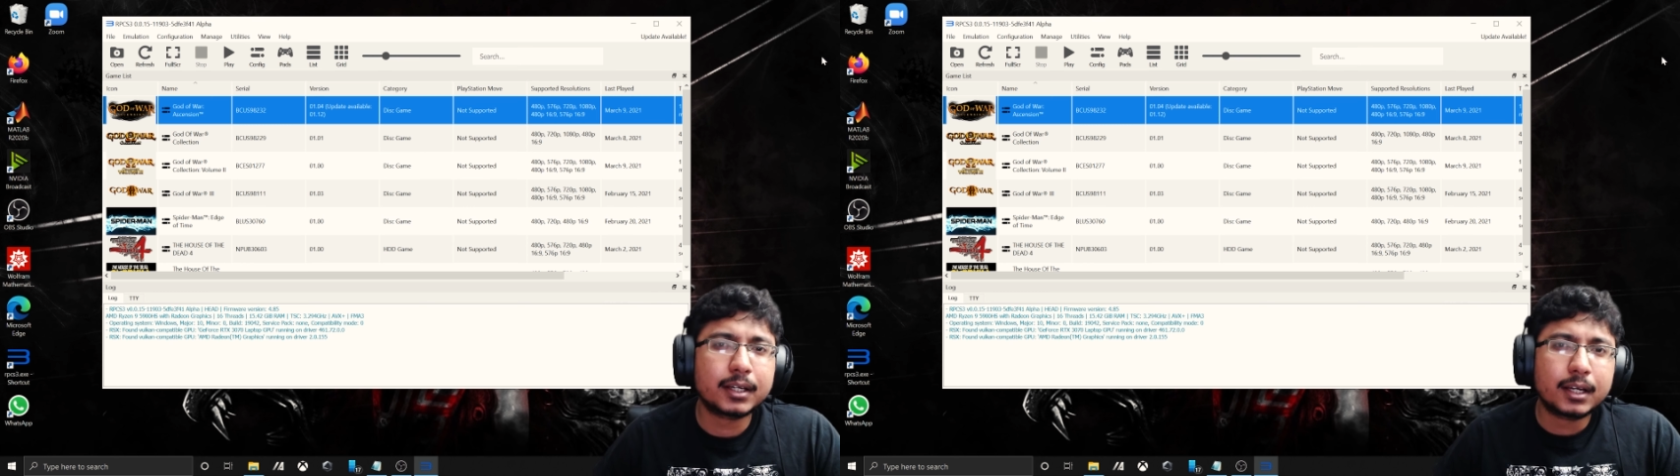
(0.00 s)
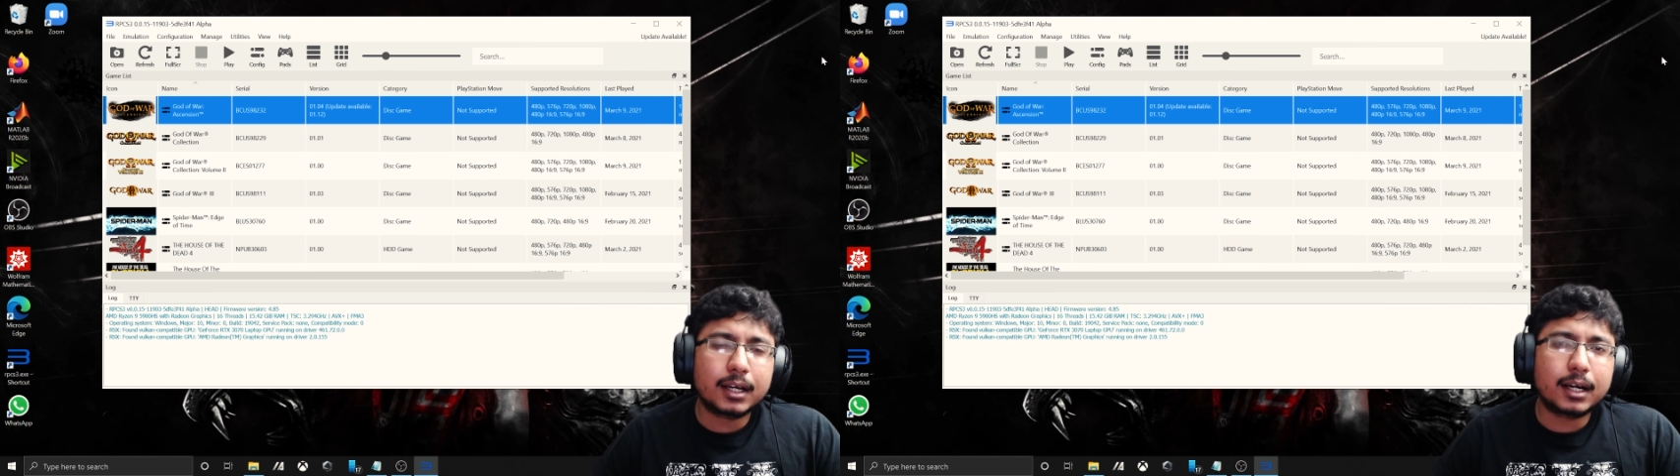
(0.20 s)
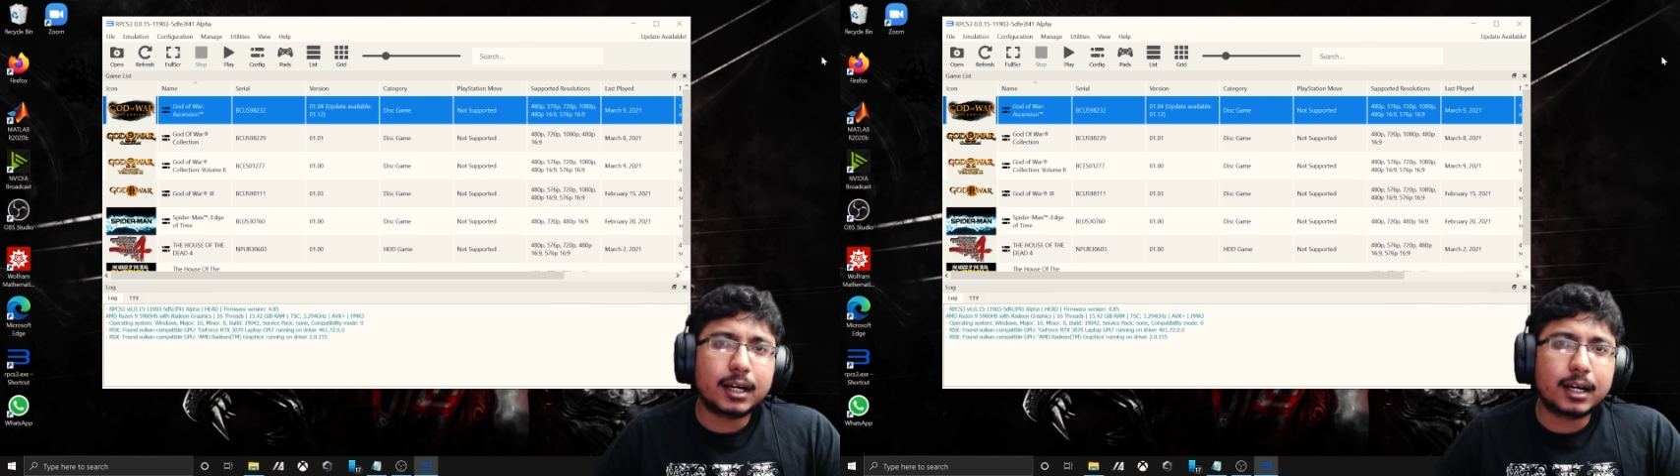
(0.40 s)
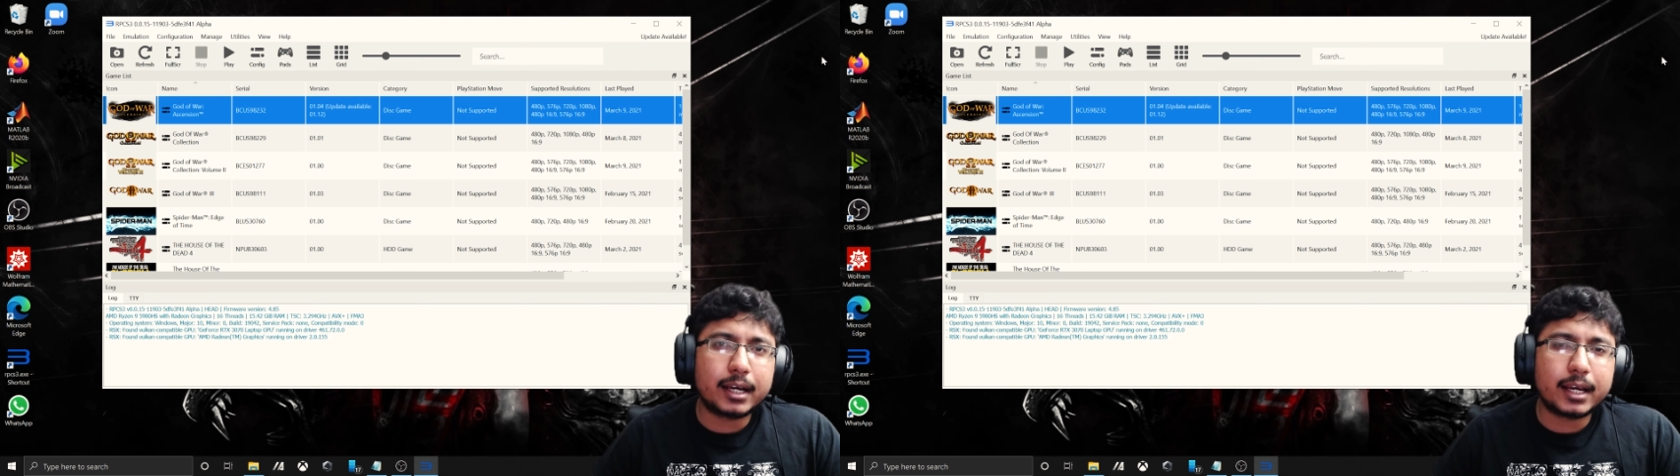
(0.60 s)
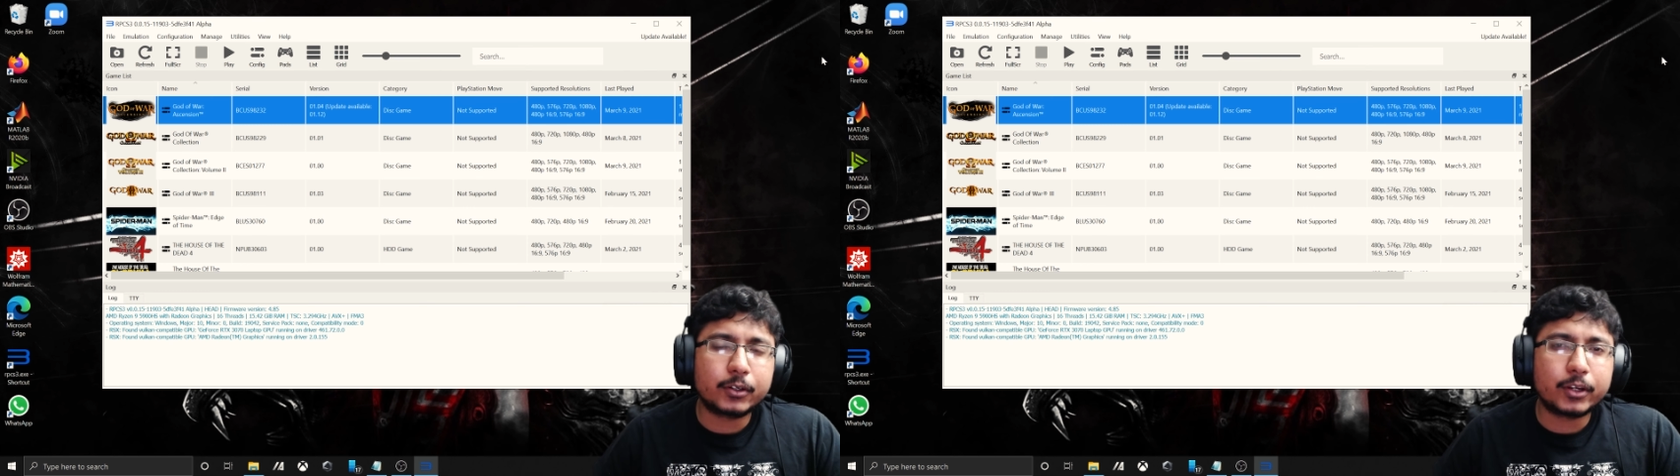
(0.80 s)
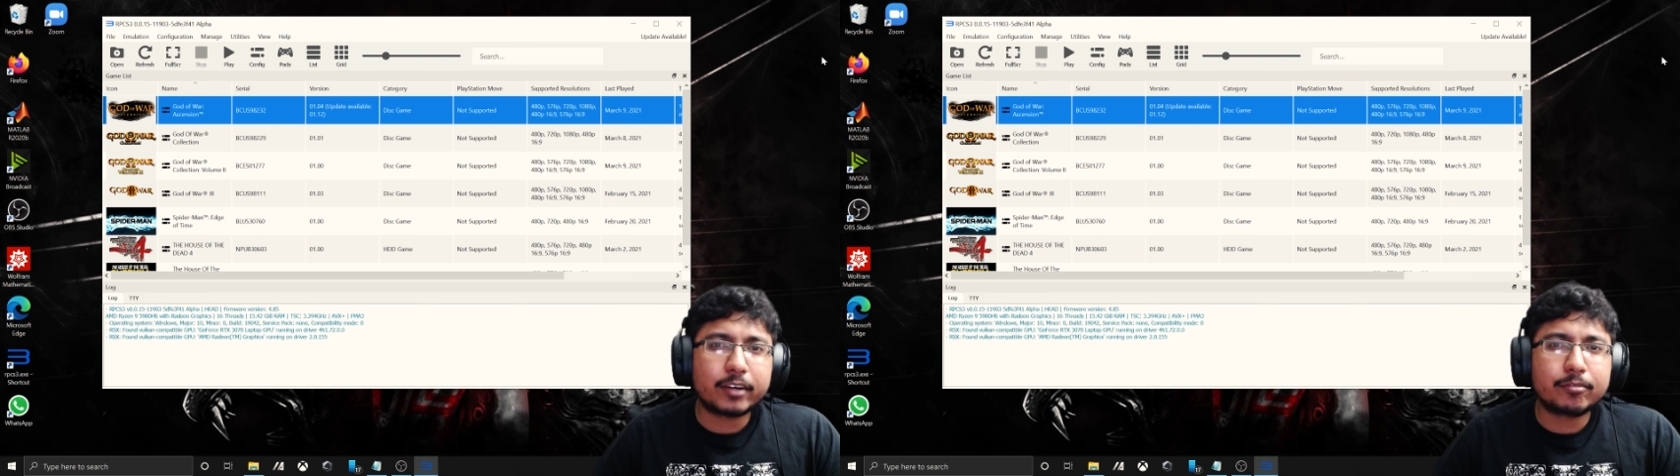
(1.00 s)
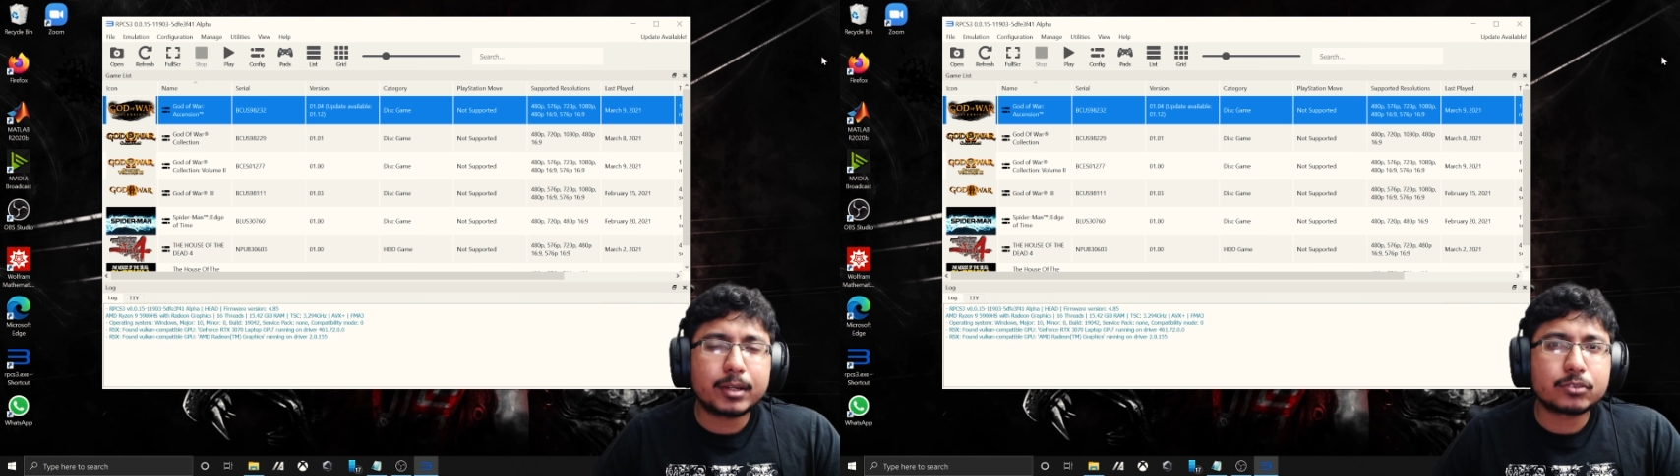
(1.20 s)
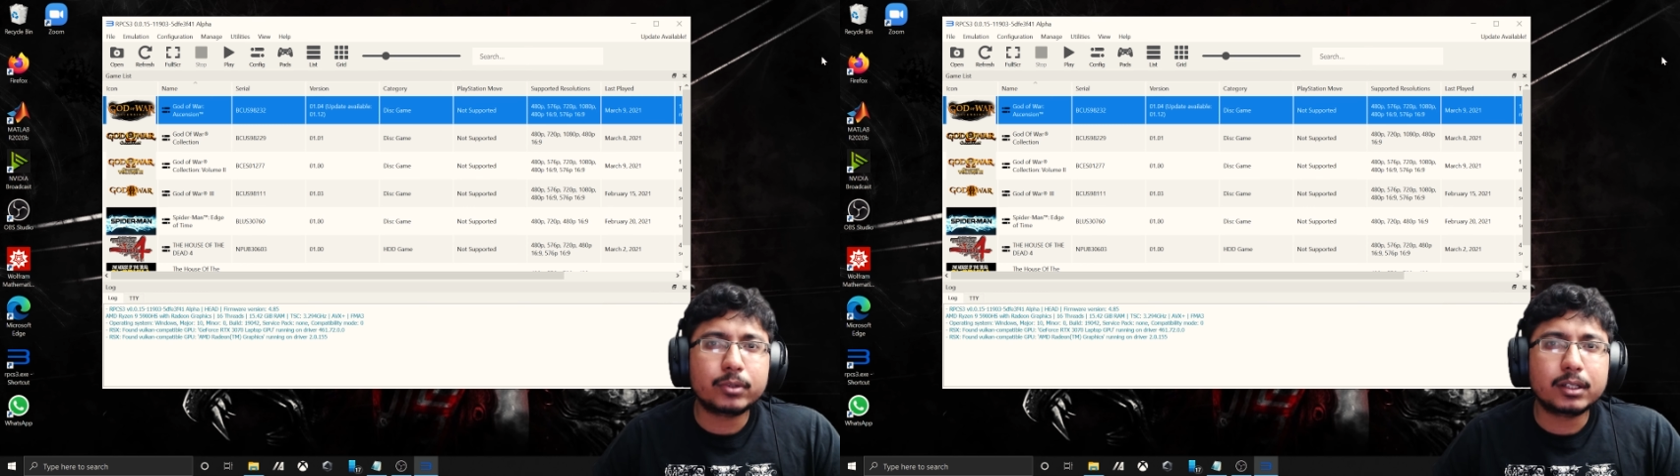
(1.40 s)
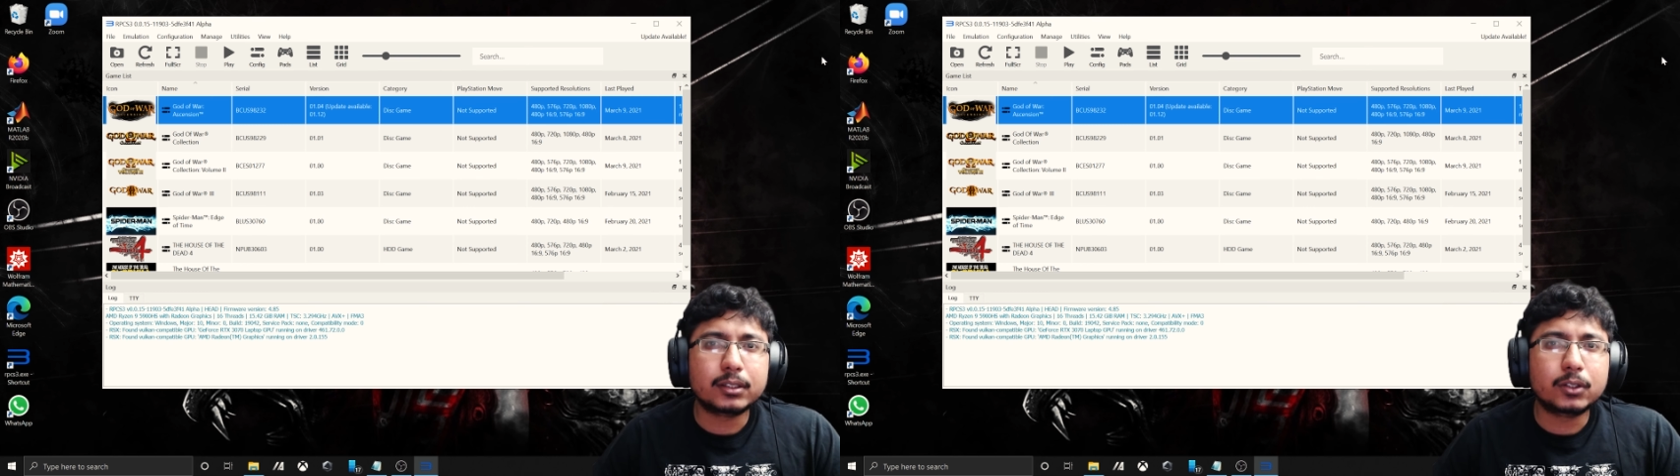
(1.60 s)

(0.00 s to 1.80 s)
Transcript: and your FPS will